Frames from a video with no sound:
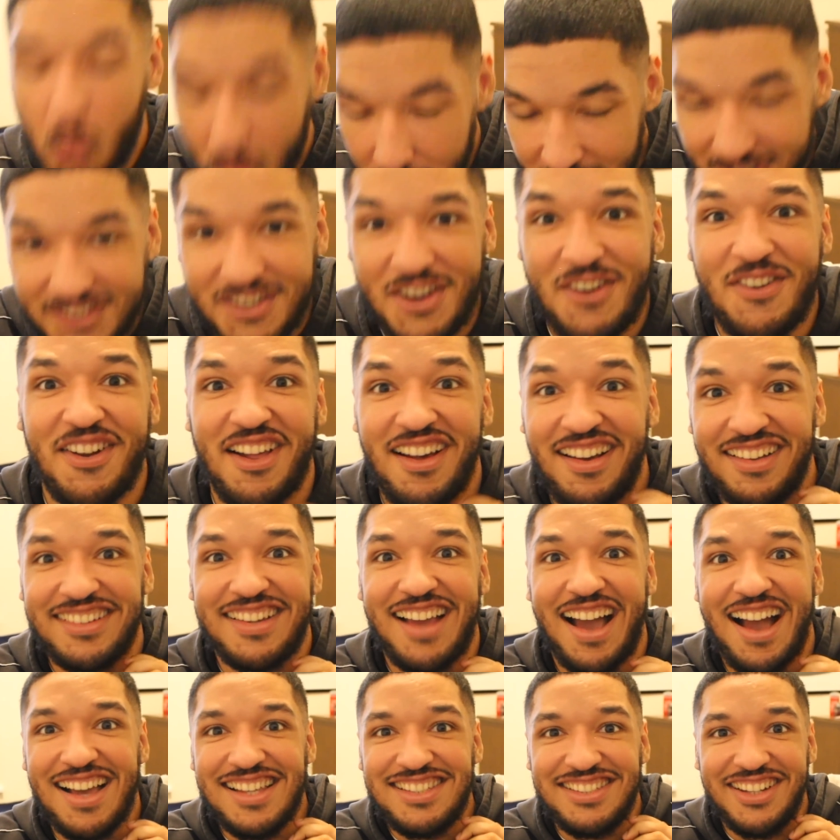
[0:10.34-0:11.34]
What is going on,
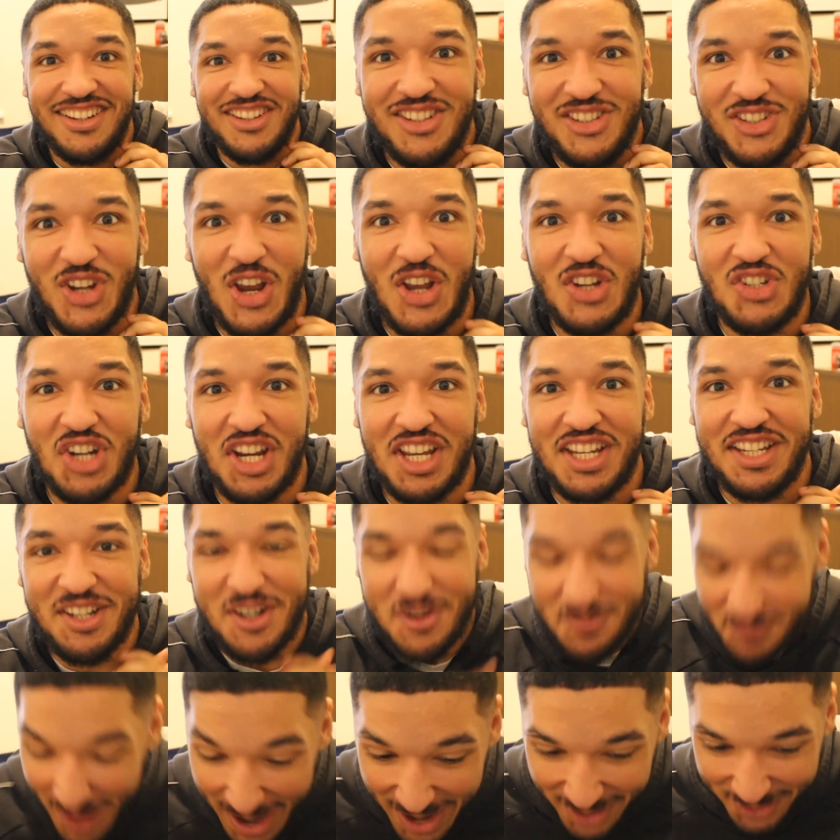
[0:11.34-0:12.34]
guys? It is JJ
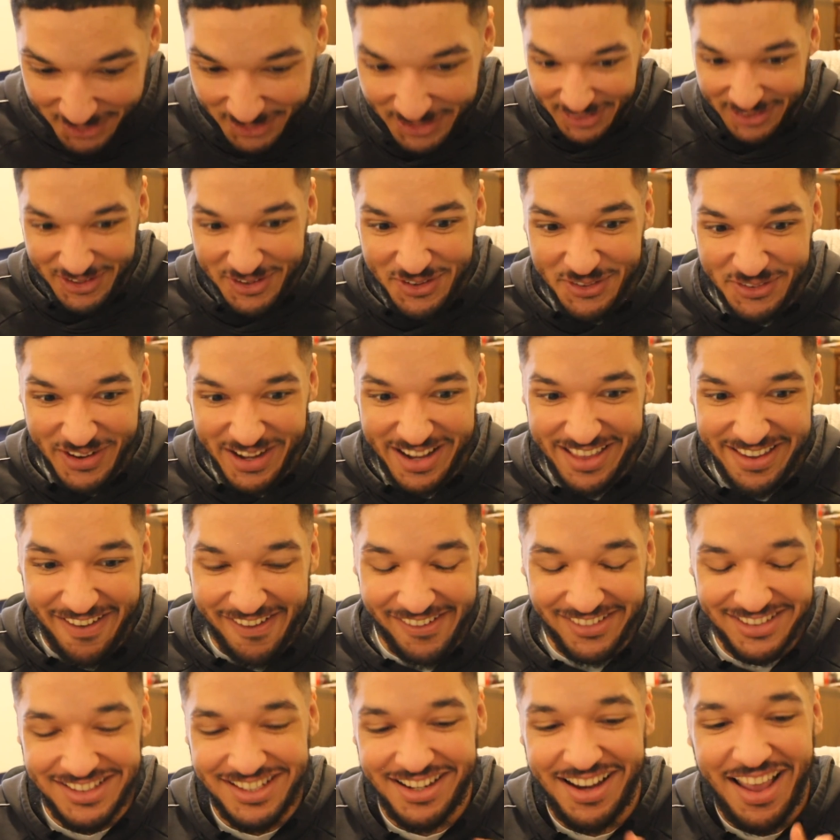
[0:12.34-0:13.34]
here, back with a new
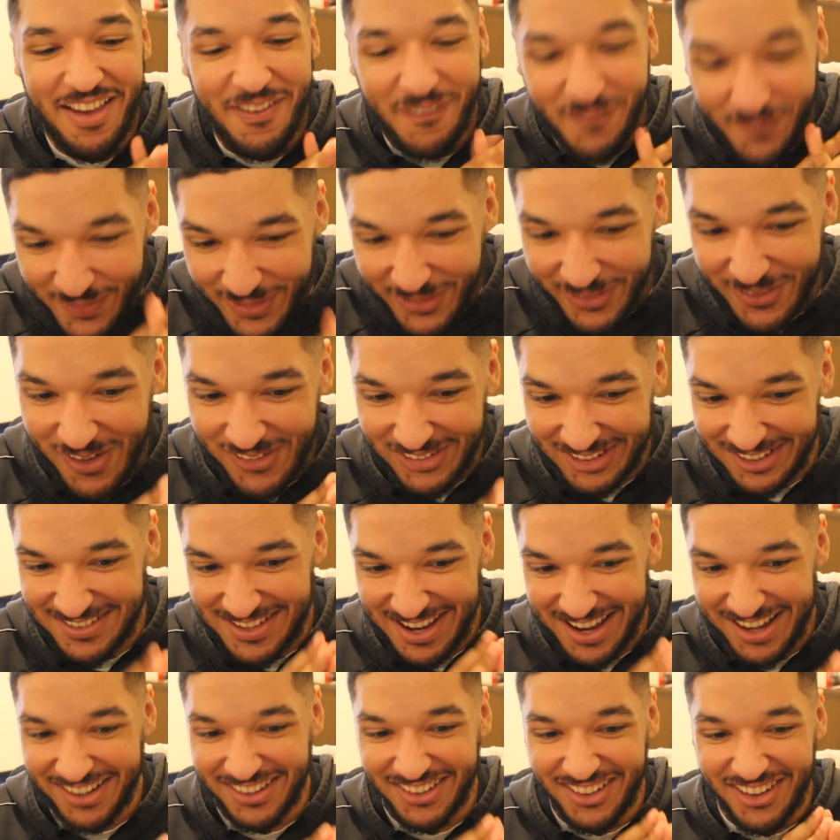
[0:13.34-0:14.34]
video, and today we're going to
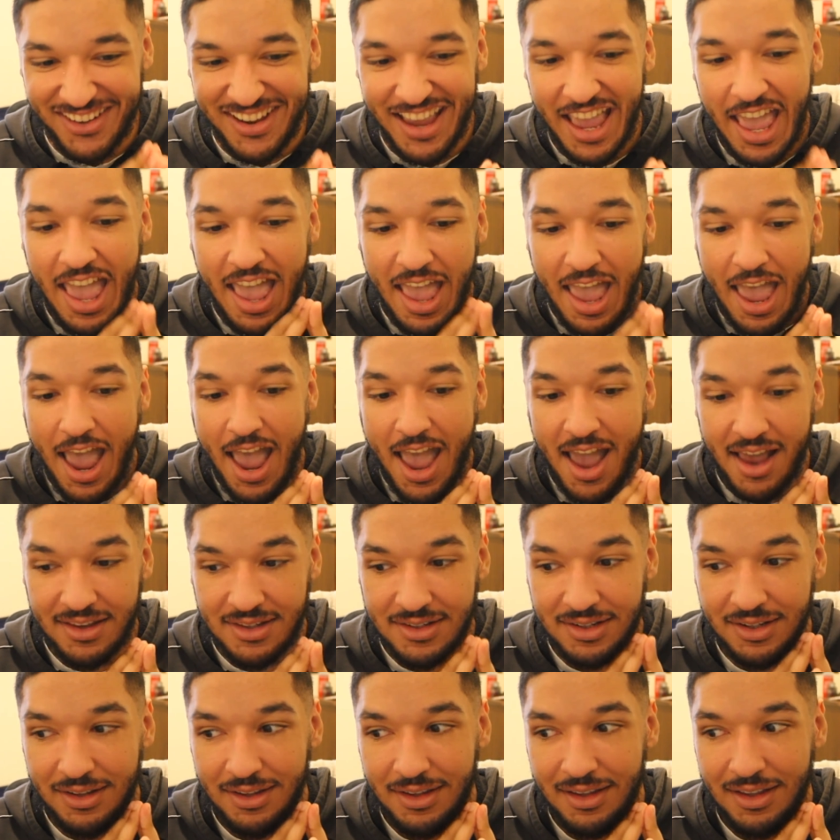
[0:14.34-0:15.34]
take a look
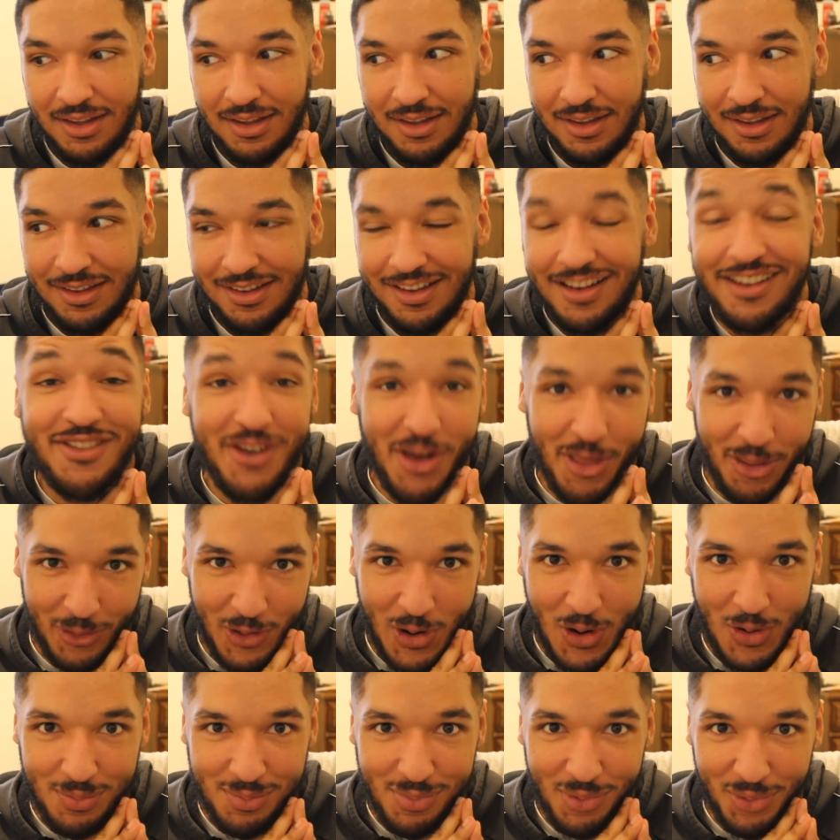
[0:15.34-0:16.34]
at another
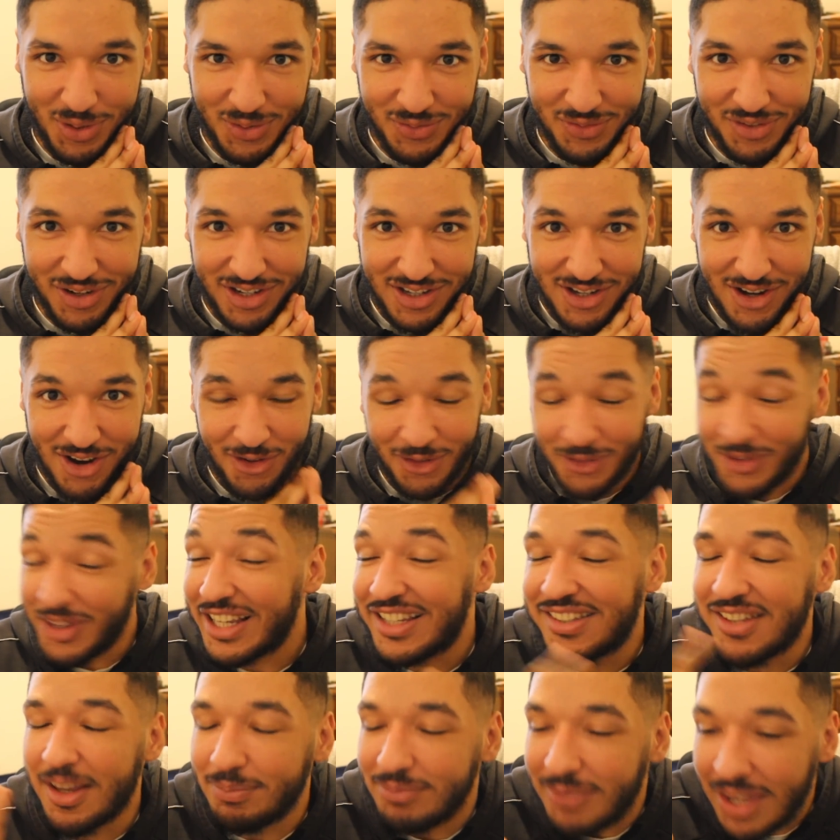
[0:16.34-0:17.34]
onboarding video,
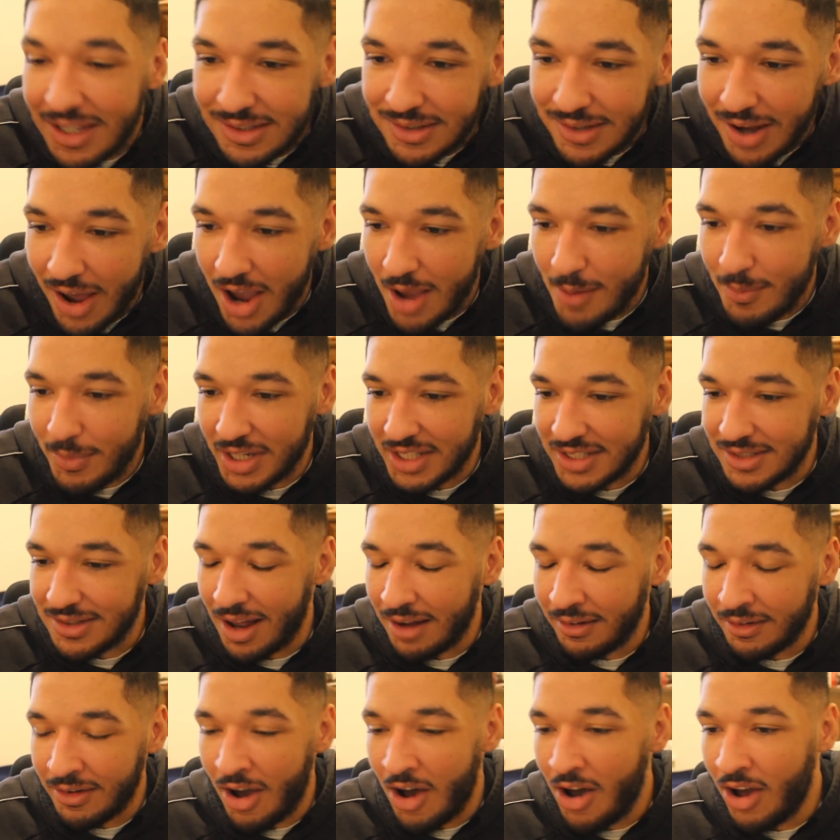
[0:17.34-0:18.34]
except this time it is
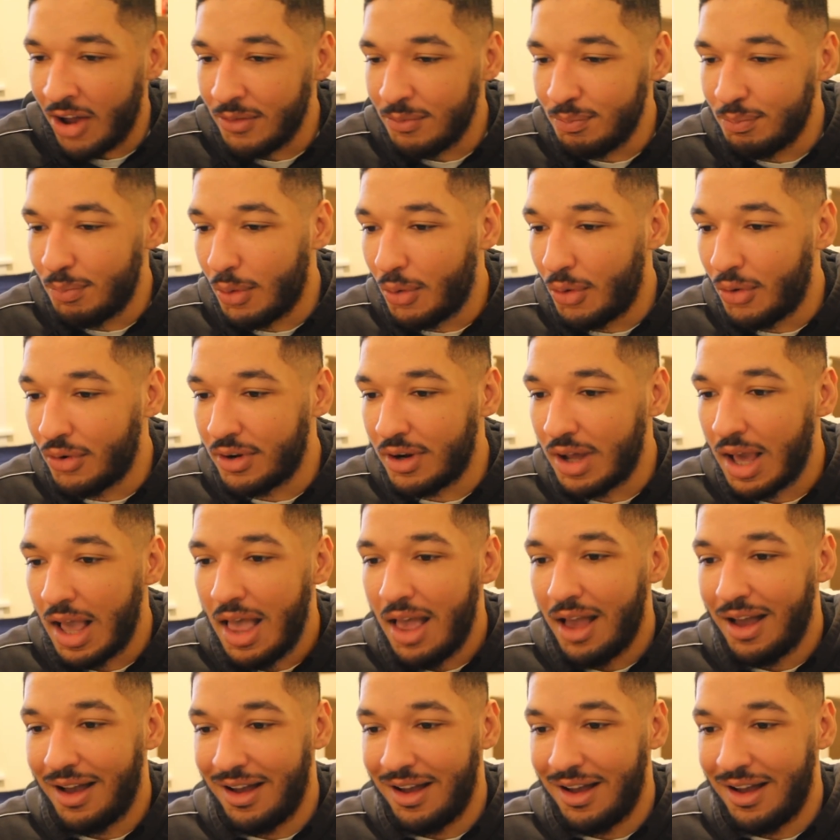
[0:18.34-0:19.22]
not an onboard